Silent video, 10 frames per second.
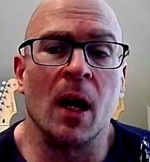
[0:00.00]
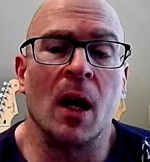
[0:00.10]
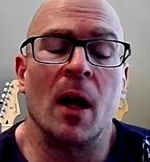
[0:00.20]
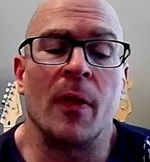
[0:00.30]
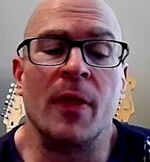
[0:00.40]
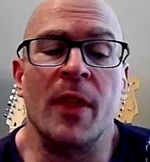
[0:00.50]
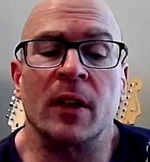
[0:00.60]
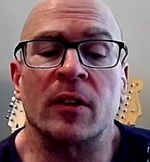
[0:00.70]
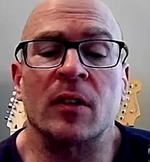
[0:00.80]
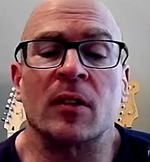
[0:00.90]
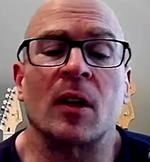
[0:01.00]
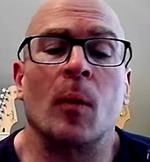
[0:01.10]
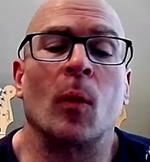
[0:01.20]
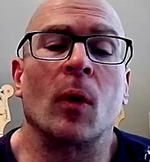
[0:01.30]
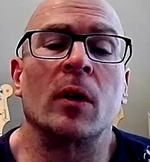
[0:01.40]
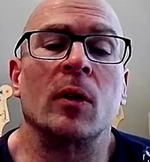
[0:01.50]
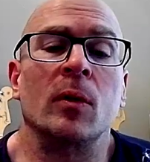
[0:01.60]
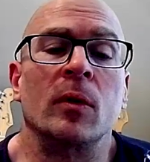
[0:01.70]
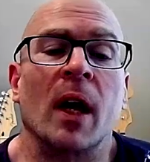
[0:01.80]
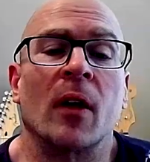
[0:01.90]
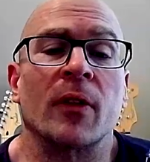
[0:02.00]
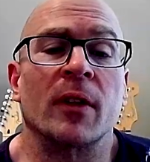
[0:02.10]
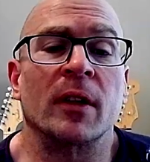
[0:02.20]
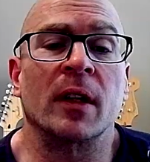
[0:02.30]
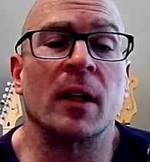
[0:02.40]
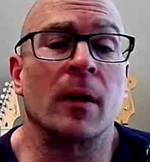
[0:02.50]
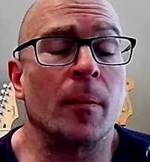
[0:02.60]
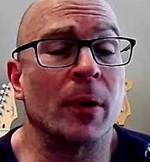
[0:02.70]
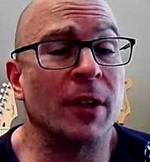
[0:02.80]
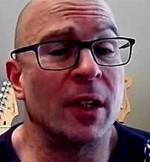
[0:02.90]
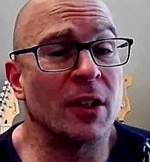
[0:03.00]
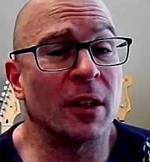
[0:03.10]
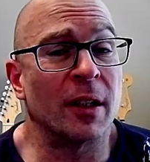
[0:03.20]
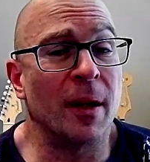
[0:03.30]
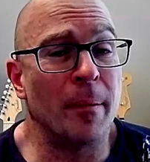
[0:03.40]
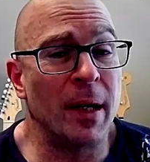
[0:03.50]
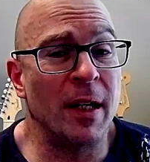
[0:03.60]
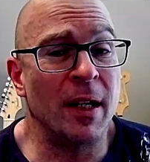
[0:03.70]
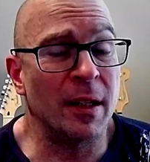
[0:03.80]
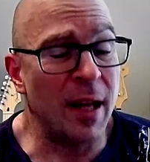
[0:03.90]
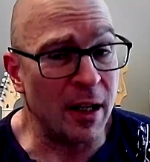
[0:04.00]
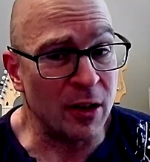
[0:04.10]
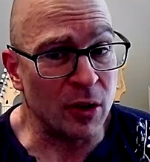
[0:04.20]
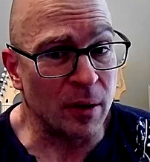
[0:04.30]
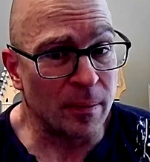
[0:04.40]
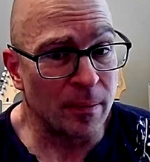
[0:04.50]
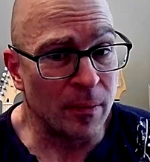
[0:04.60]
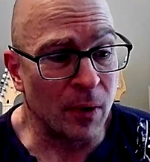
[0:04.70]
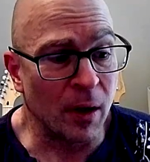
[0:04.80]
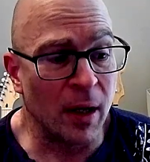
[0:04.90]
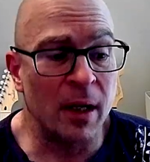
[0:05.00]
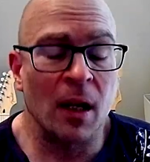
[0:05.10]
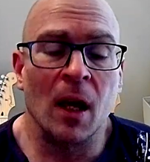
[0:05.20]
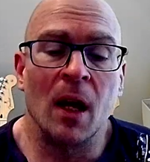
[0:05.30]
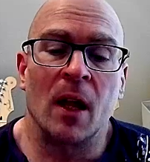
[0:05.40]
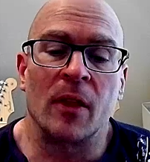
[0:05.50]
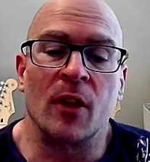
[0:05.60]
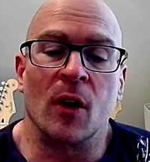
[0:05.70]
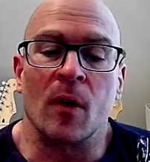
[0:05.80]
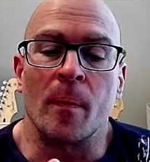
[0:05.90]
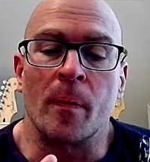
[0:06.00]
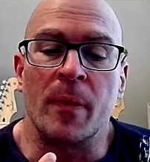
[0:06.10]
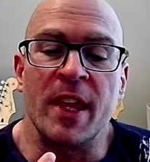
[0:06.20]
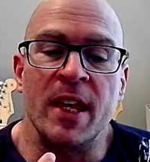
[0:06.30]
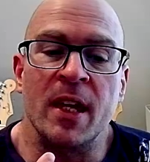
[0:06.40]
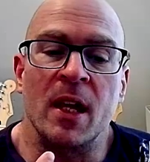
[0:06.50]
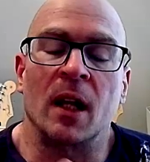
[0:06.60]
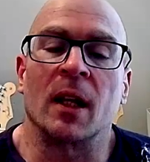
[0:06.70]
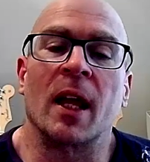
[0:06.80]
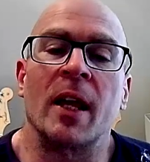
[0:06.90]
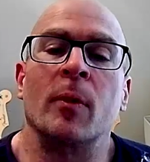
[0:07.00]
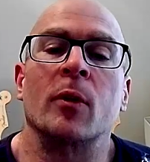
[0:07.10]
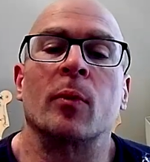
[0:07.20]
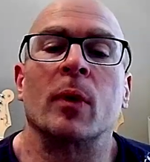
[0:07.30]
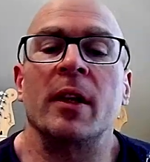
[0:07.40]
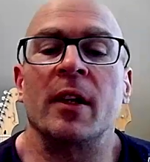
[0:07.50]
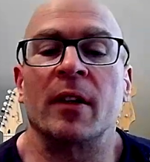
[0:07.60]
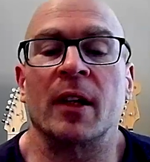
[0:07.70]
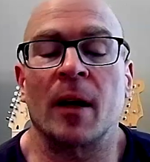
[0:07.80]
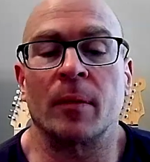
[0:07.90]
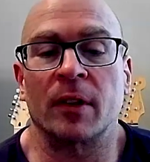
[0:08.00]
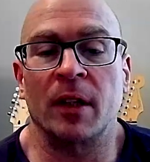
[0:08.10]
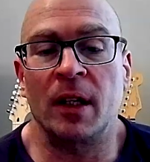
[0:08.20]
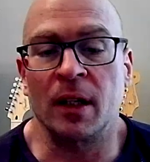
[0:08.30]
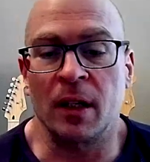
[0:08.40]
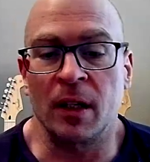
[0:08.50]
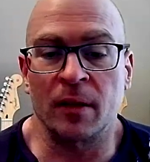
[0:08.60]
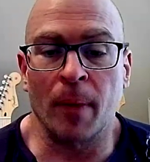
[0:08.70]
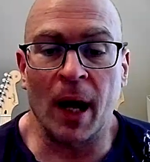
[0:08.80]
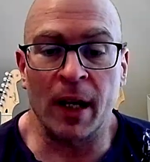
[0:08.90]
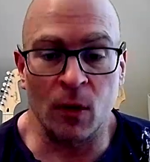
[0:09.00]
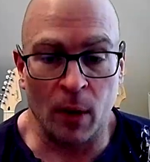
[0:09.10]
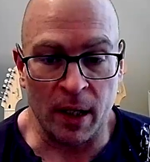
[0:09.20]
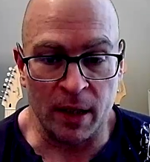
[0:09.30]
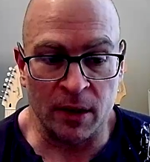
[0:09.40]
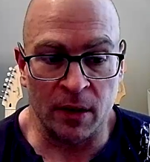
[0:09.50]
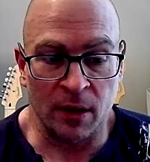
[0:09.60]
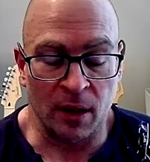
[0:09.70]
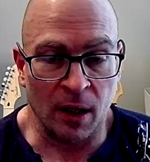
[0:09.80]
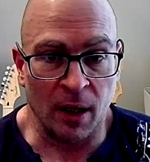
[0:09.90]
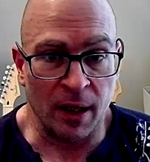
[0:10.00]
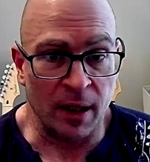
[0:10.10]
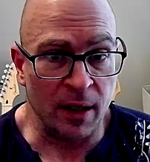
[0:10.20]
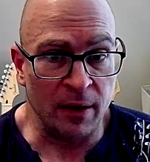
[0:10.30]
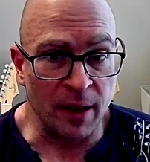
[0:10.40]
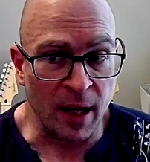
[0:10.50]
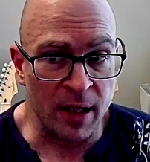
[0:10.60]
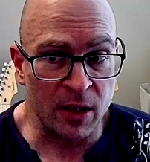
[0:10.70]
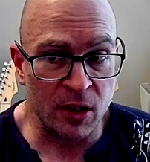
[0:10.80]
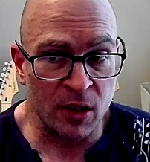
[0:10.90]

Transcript: This is someone whose health is in potentially immediate danger all right? The, the labored breathing that I'm seeing at his body weight, uh, at his age,